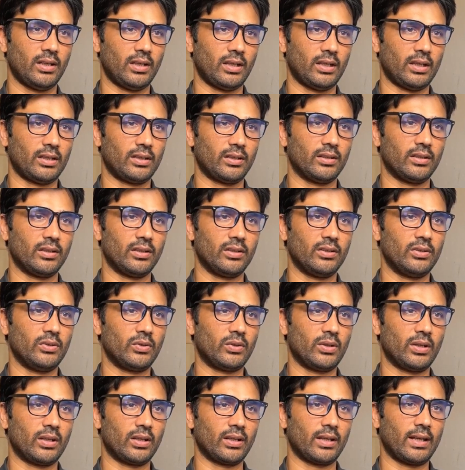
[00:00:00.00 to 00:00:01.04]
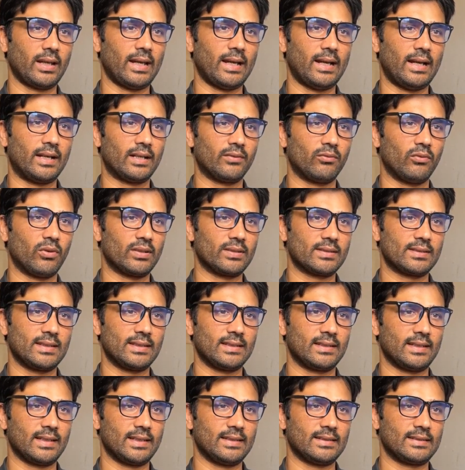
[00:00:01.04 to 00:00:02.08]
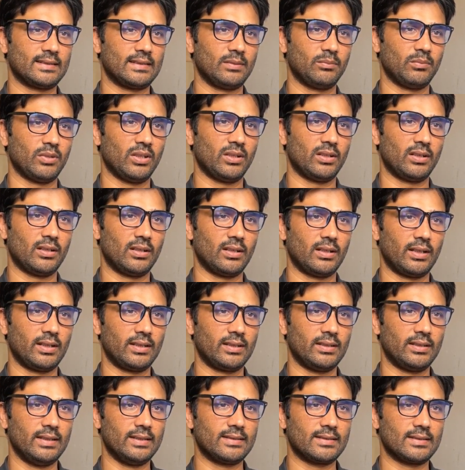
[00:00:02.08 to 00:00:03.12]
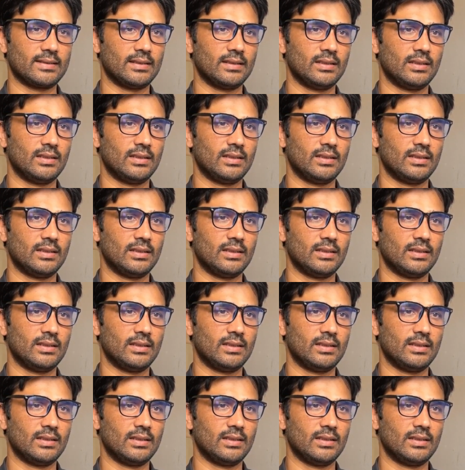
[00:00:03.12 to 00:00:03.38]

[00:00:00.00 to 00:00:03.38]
and you can add one sentence similar like this.